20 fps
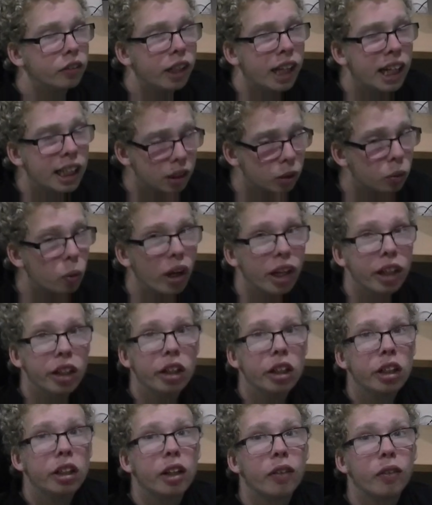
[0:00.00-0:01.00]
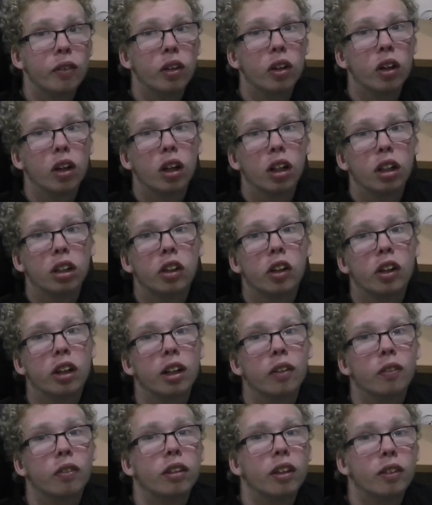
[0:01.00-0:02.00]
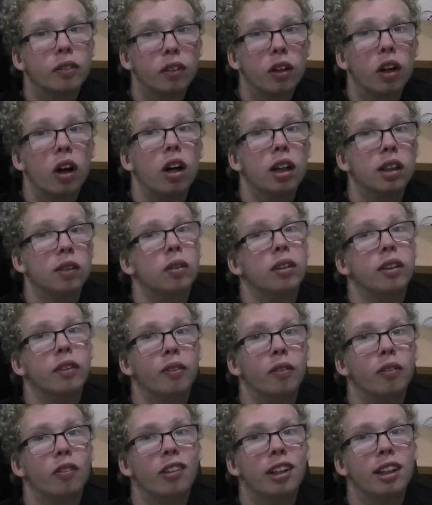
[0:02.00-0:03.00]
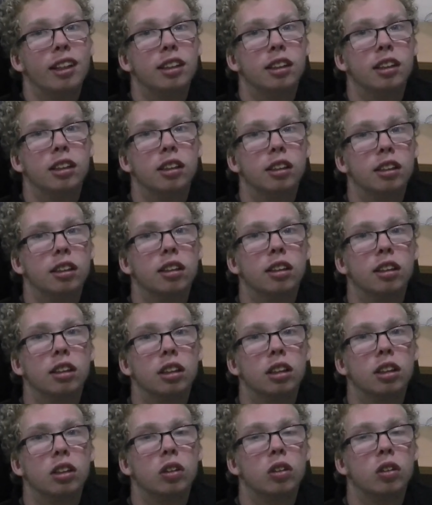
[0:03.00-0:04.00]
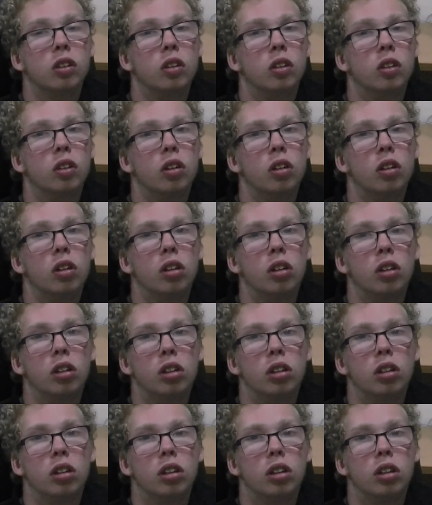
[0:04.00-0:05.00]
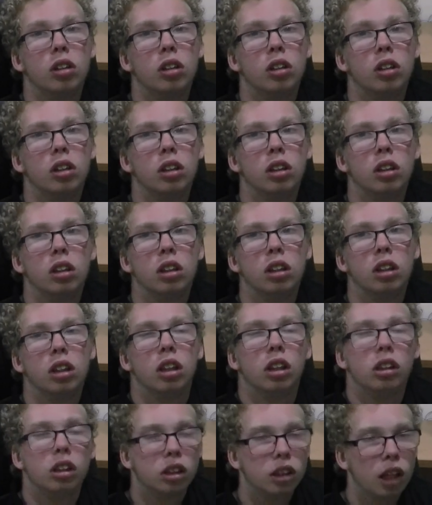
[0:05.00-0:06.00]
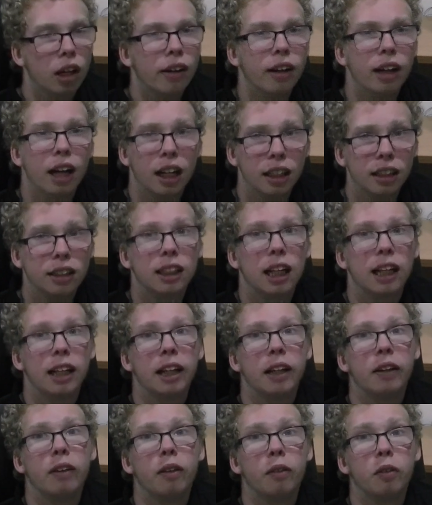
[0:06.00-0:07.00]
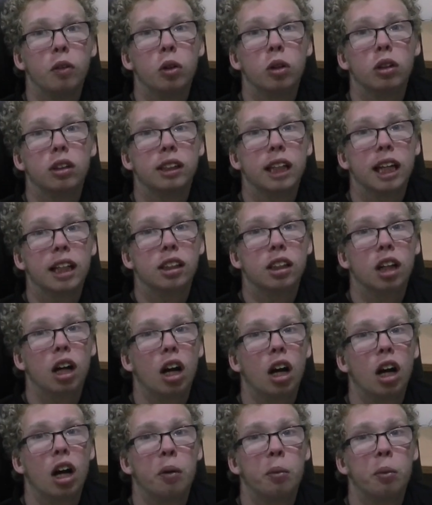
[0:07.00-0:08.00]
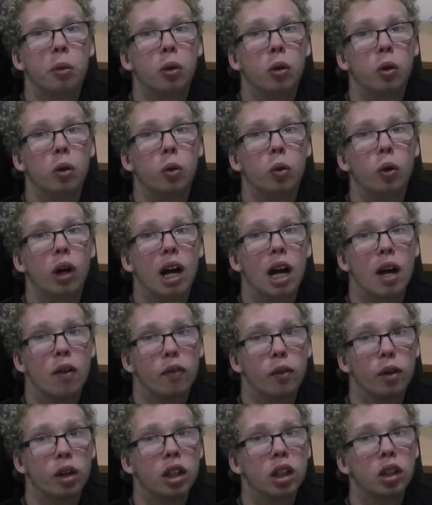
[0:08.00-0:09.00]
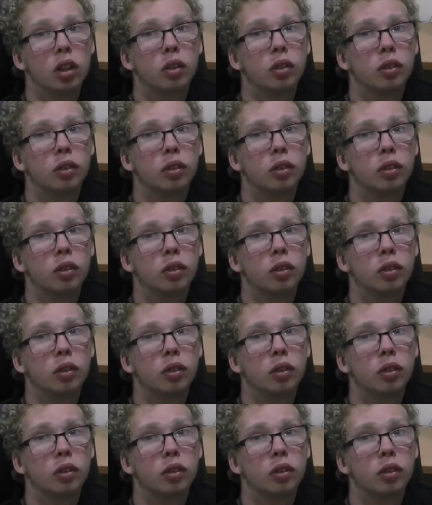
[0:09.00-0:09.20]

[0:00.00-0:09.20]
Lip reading: it's quite good if you're doing it for different heights for different reasons, or you're just hanging at a steady with your setup or whatever.